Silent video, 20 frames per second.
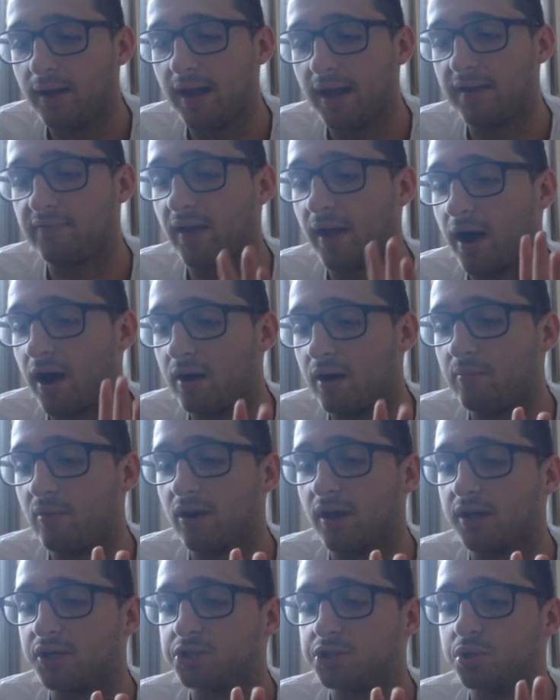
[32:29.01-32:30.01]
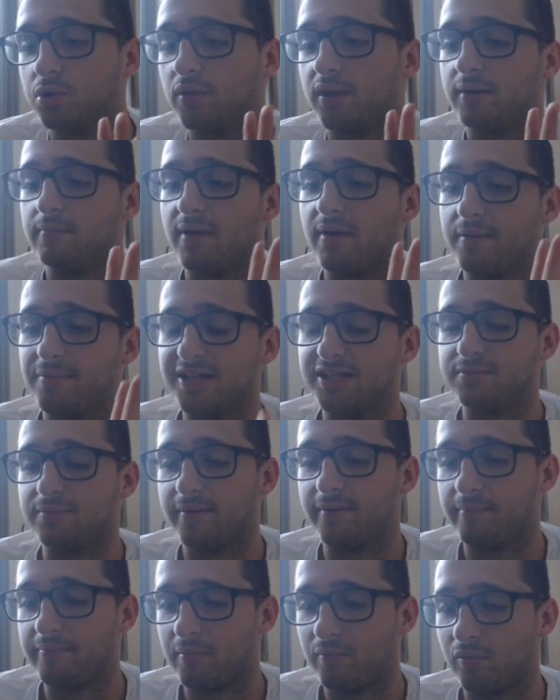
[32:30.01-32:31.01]
If they are mollying short, then maybe you need to be
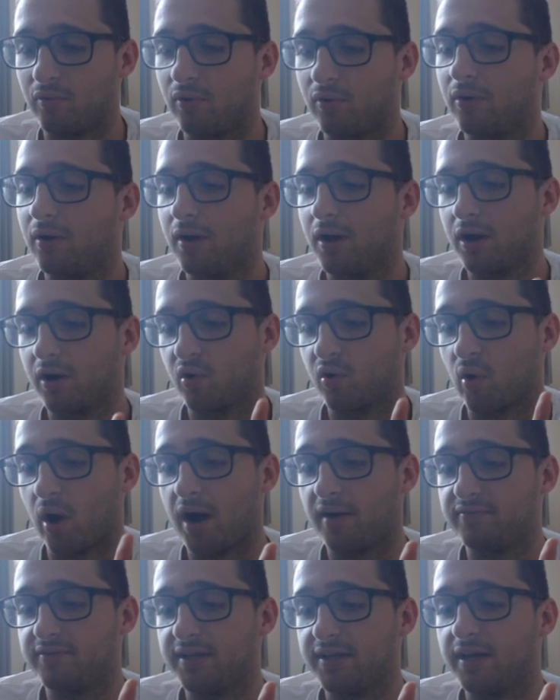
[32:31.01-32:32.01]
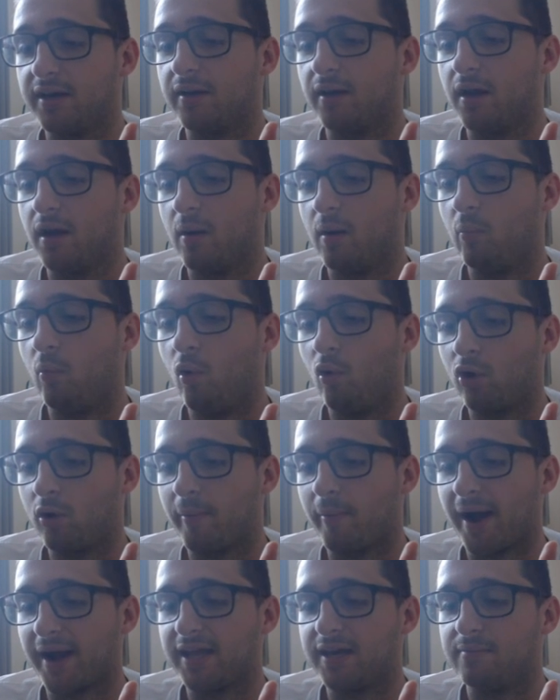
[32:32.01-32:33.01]
a bit more crafty and walk
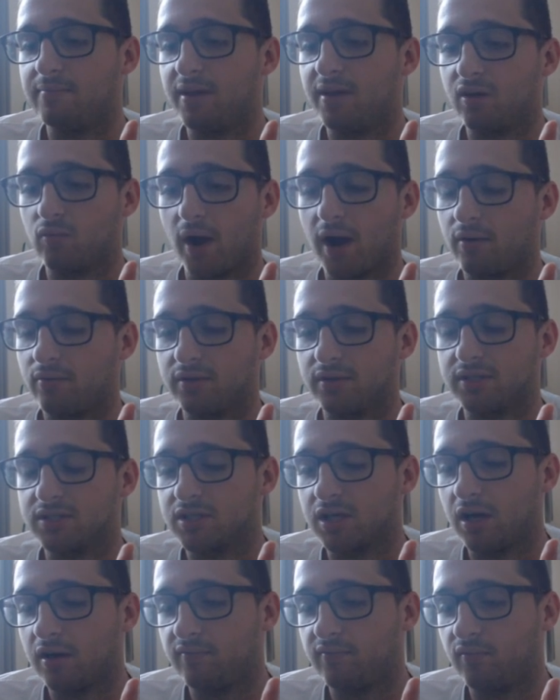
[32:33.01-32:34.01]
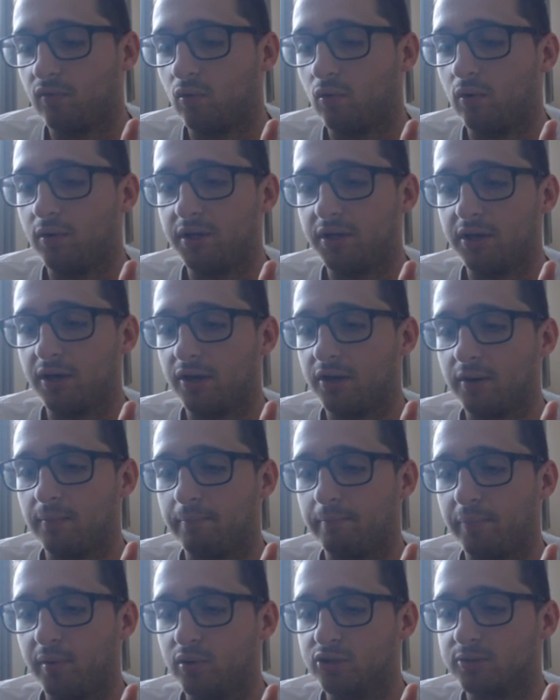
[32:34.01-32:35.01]
back in mid round and stuff, or, you know, you could
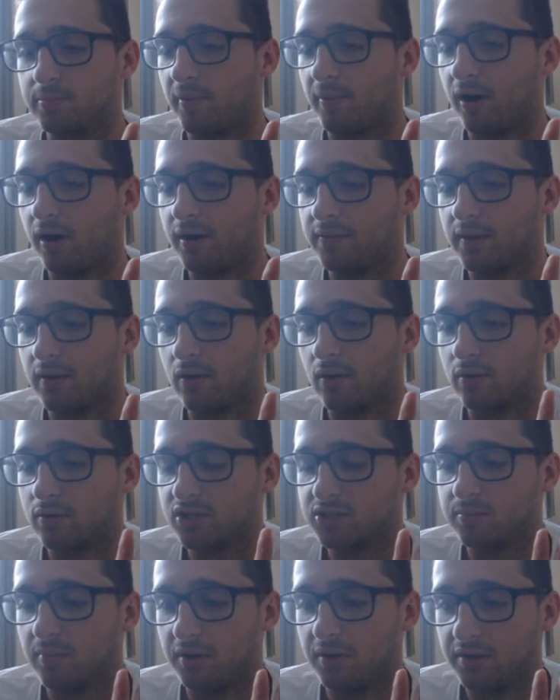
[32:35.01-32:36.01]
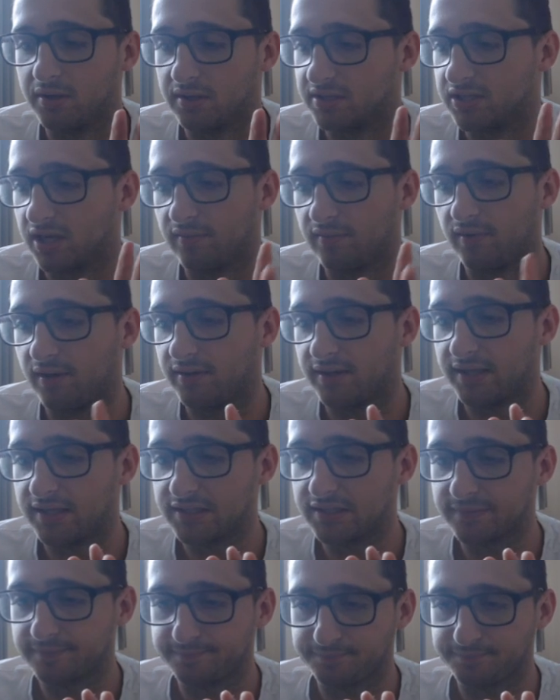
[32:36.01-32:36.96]
boost behind the long smoke and stuff like this.